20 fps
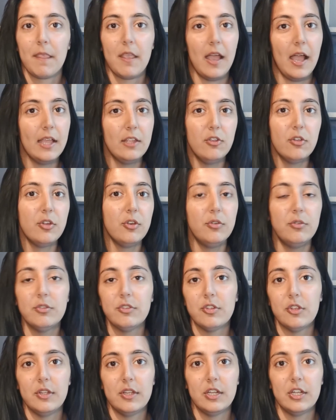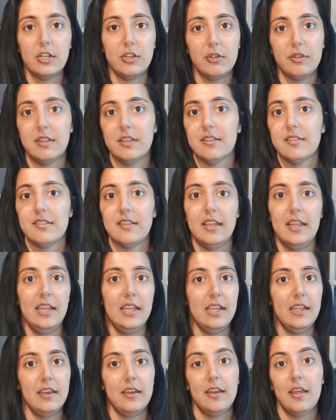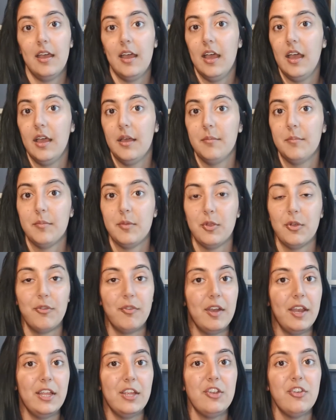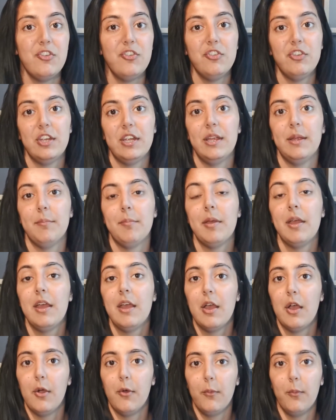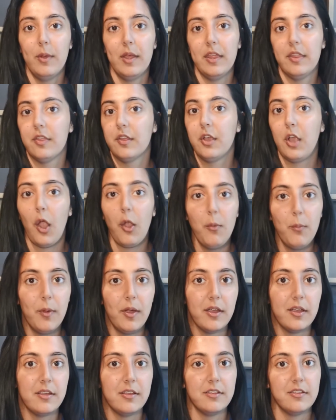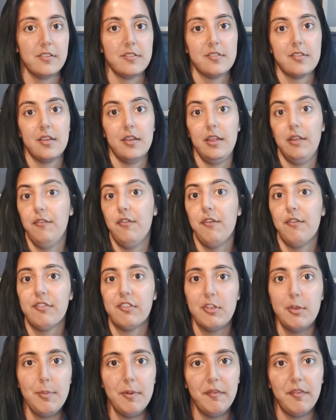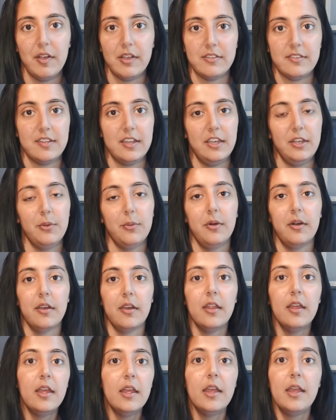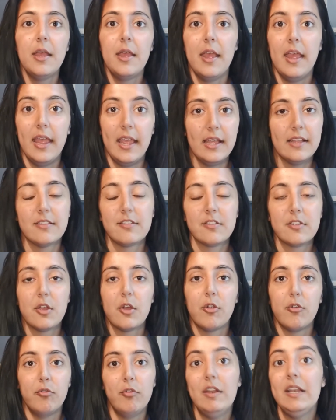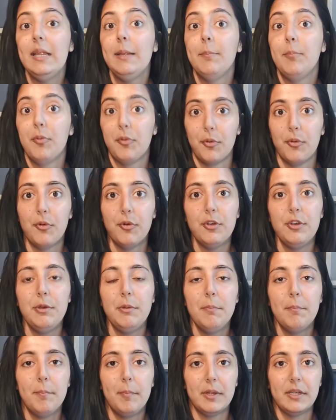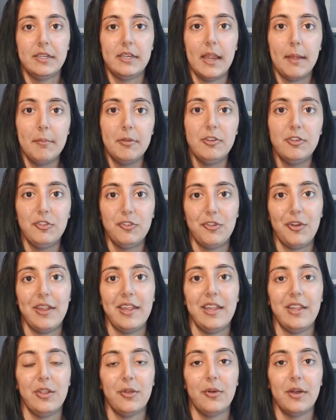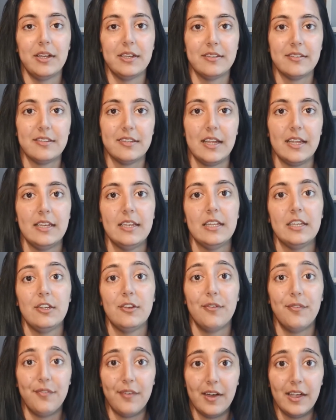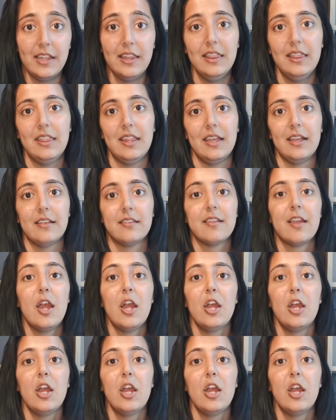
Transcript: And you can also include this in your relationship with co-workers, if you've supervised anyone. It's really broad, but demonstrate your understanding, define things,